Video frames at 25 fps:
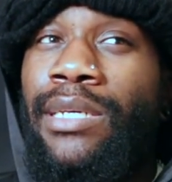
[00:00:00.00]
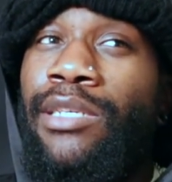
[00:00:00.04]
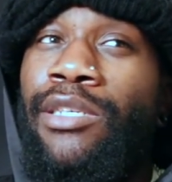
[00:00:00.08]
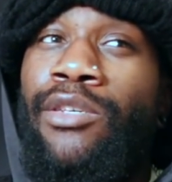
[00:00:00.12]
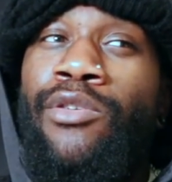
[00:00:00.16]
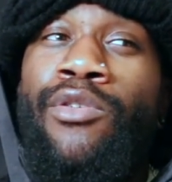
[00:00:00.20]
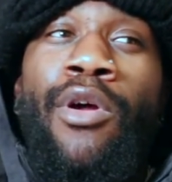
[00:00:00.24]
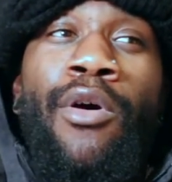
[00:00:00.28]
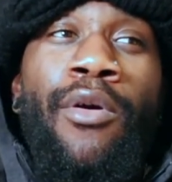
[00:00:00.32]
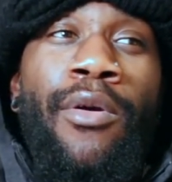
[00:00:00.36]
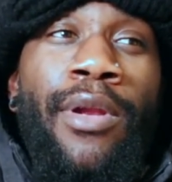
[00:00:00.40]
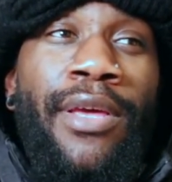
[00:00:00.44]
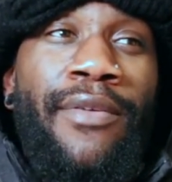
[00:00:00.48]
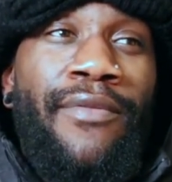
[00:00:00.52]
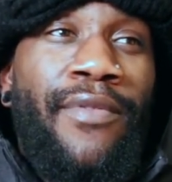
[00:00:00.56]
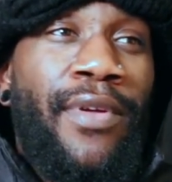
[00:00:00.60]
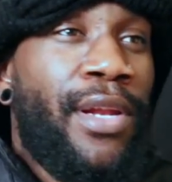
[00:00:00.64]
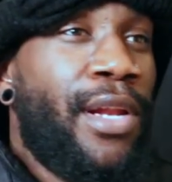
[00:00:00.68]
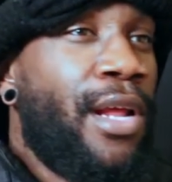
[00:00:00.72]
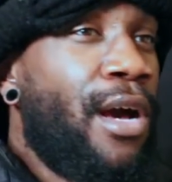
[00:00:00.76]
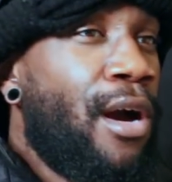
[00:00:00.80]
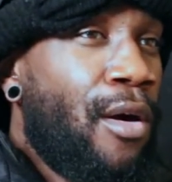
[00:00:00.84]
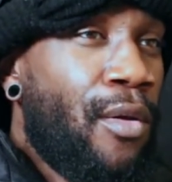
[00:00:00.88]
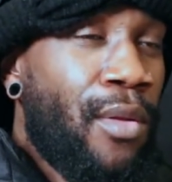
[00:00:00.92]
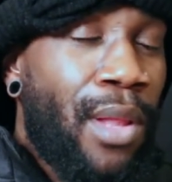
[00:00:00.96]
You don't
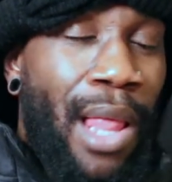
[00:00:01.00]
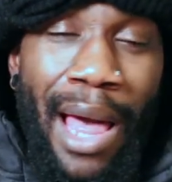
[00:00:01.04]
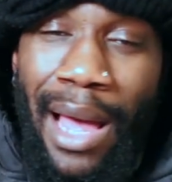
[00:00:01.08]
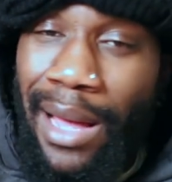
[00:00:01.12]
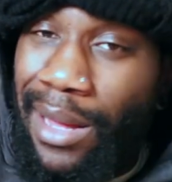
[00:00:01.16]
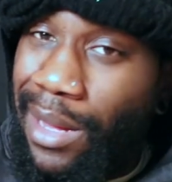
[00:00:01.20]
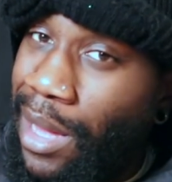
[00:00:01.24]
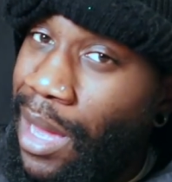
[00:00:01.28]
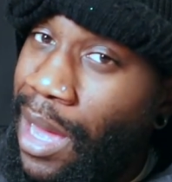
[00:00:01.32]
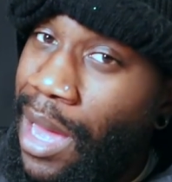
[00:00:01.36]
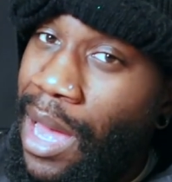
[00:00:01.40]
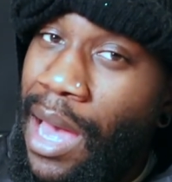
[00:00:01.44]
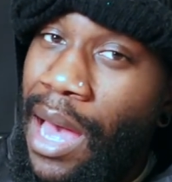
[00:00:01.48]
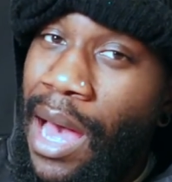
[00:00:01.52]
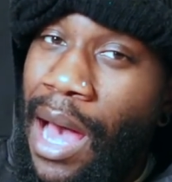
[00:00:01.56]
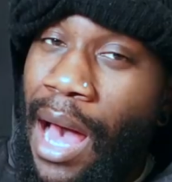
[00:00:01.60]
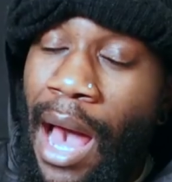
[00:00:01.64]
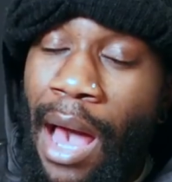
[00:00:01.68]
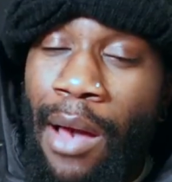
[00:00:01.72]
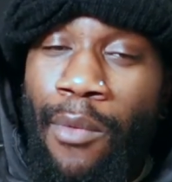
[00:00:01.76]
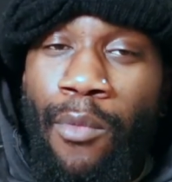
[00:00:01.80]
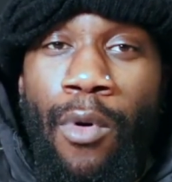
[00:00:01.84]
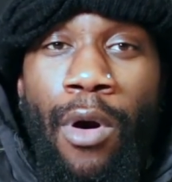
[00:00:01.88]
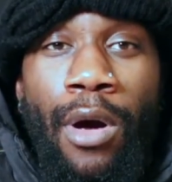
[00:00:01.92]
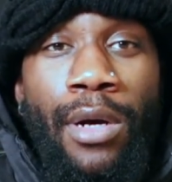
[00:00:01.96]
even know. Like,
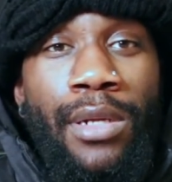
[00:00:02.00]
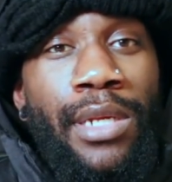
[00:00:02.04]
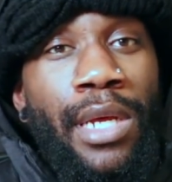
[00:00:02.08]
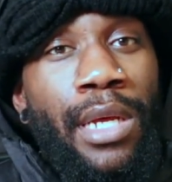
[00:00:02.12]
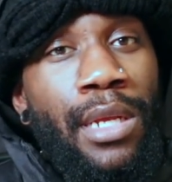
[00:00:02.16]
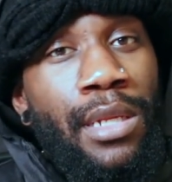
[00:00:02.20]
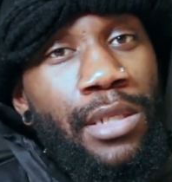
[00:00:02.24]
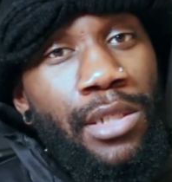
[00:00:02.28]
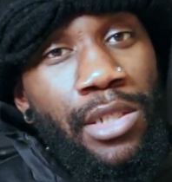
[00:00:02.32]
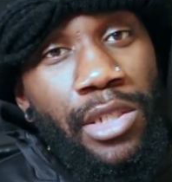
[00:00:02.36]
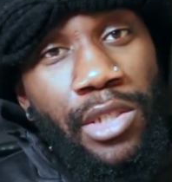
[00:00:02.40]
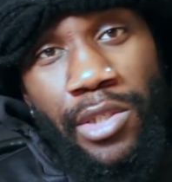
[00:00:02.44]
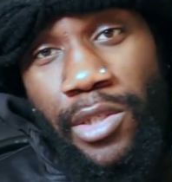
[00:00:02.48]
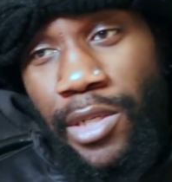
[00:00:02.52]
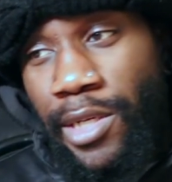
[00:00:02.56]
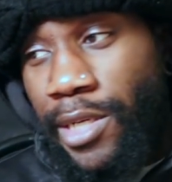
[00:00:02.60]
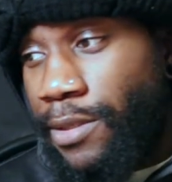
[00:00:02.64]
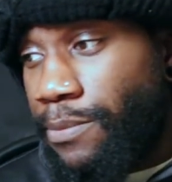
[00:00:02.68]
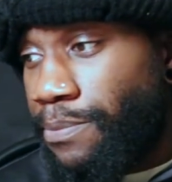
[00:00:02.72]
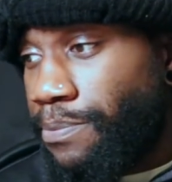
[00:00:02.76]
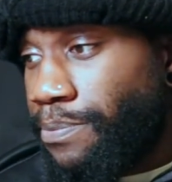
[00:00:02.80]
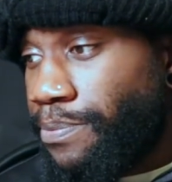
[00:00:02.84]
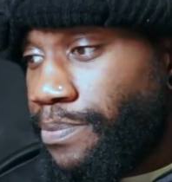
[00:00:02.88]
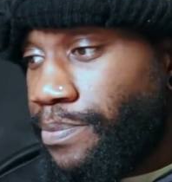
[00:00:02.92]
I walk down the street,